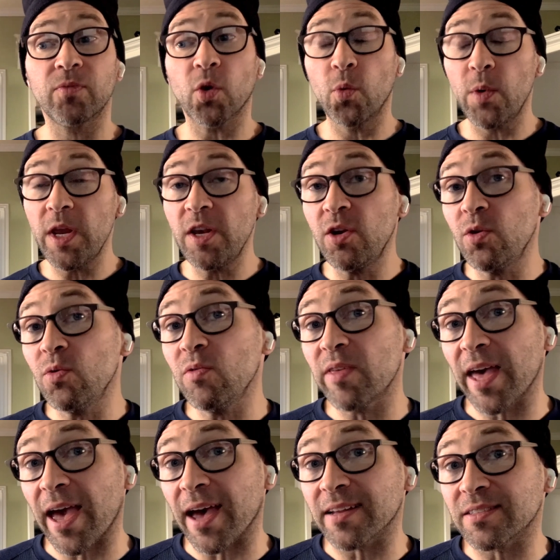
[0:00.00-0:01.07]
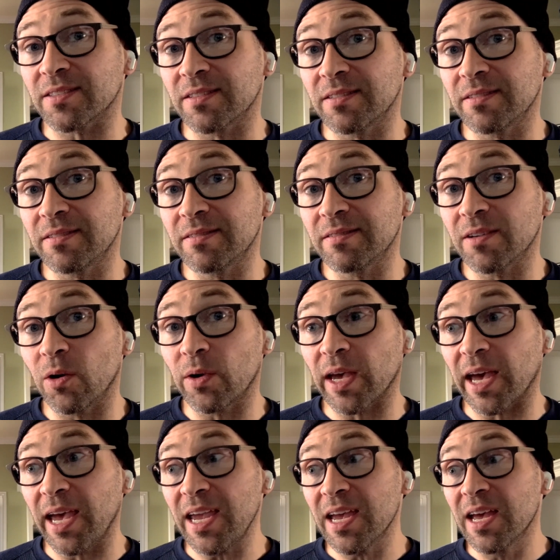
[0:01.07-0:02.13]
We knew that,
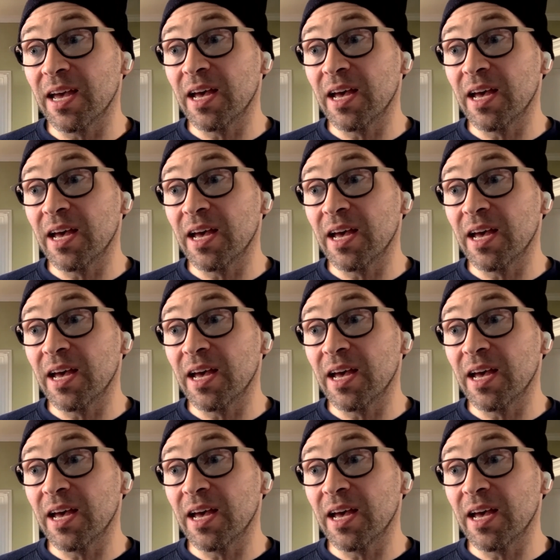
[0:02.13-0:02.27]
okay?